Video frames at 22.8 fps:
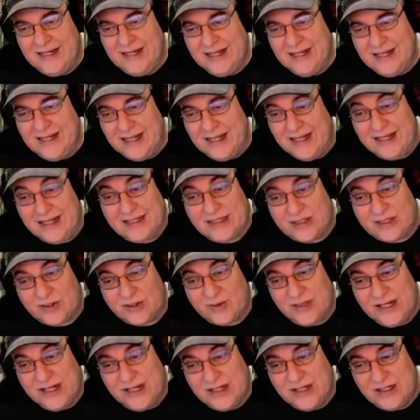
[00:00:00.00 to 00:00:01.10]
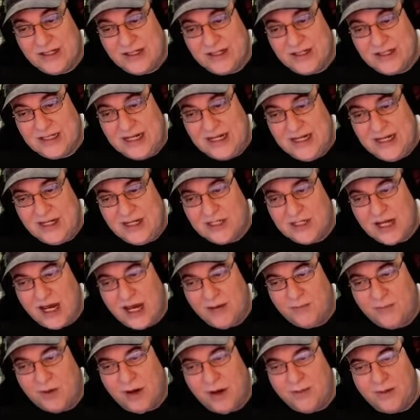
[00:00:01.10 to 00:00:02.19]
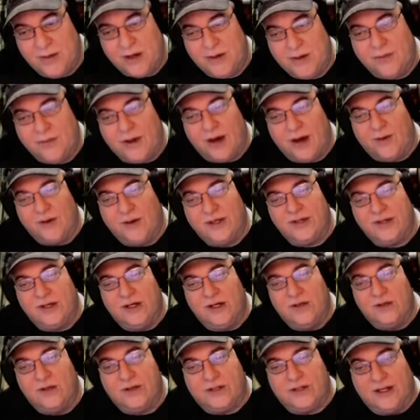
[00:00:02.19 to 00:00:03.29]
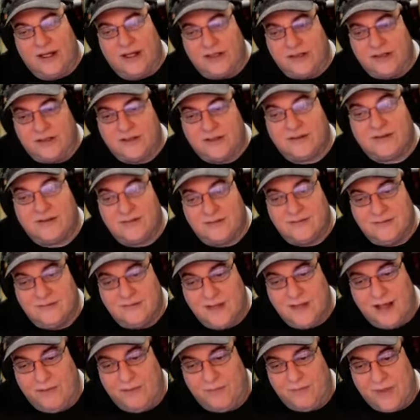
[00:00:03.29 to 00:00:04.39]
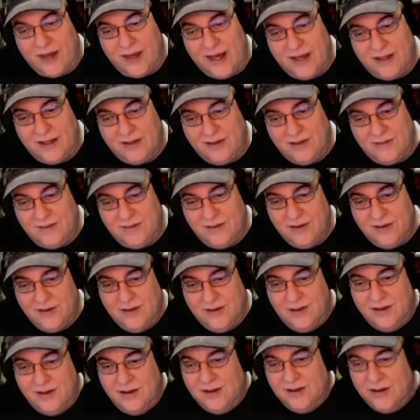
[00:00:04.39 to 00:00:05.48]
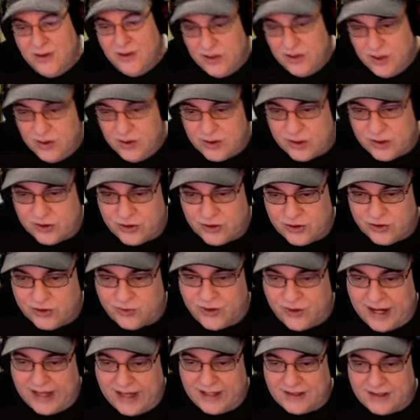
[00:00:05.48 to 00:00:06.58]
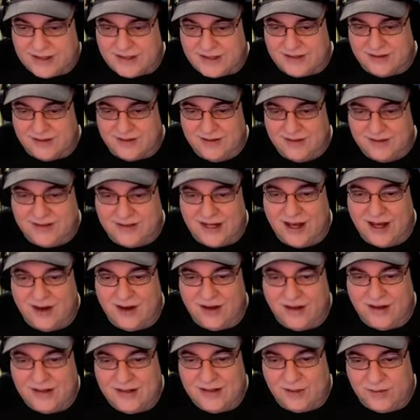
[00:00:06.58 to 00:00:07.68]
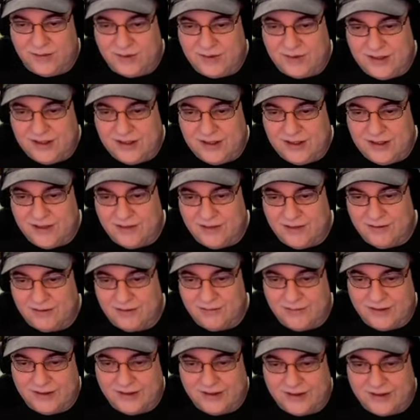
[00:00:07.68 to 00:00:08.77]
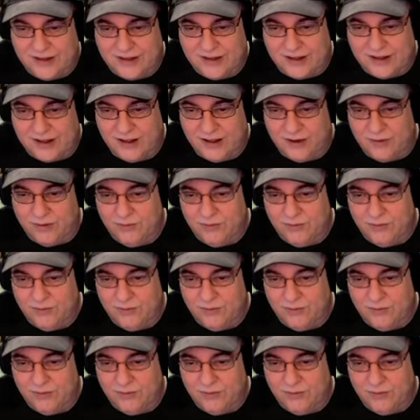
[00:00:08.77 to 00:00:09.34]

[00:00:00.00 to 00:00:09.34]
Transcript: It's three inches each time primary power is used. That's not bad. User shrinks is down at double D there. Well, there you go.